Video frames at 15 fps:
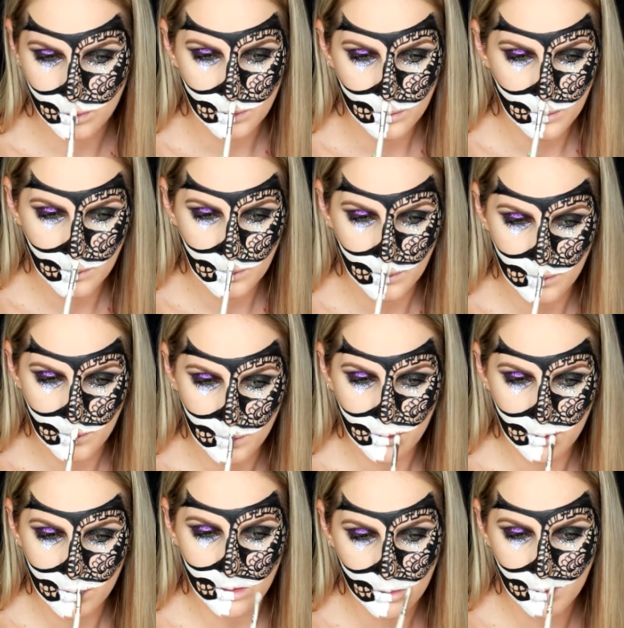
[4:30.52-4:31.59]
So on
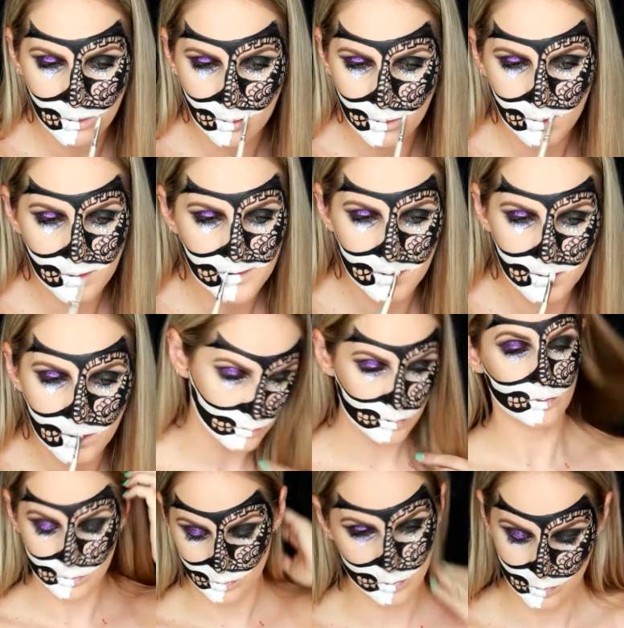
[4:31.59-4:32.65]
the other side, I
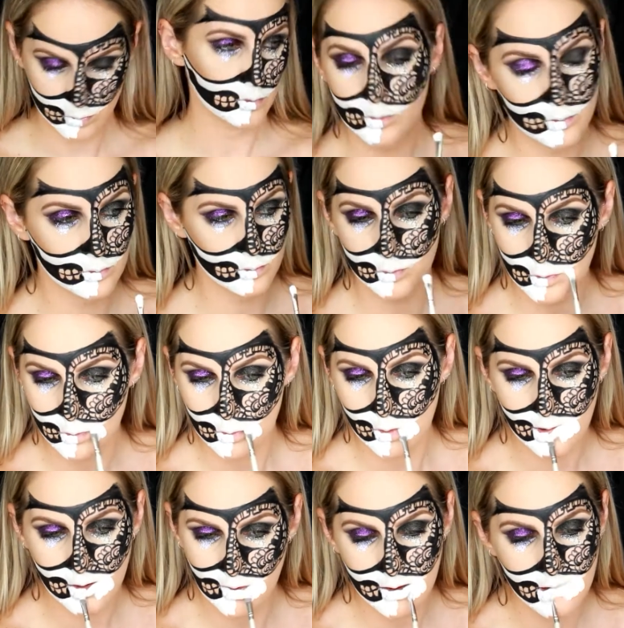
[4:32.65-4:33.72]
decided that I wasn't going to
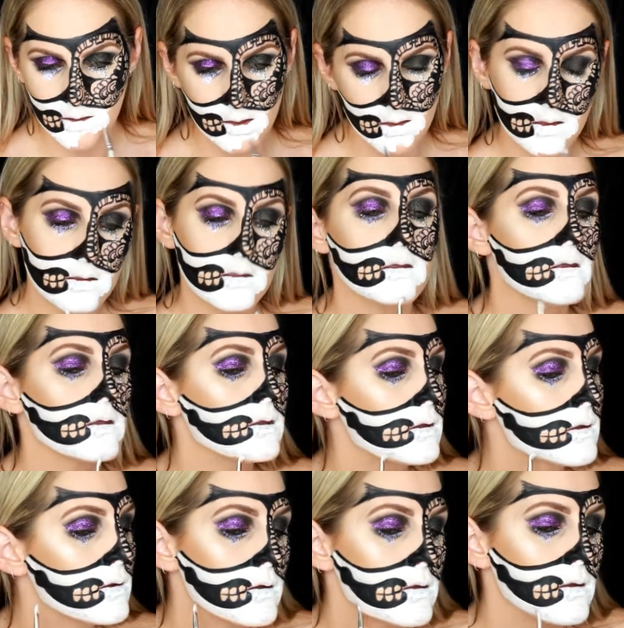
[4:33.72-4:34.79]
do like
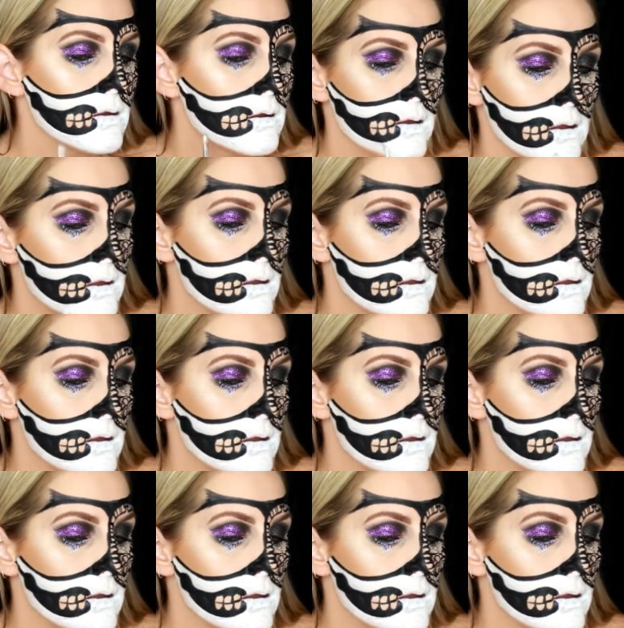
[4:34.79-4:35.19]
a jawline.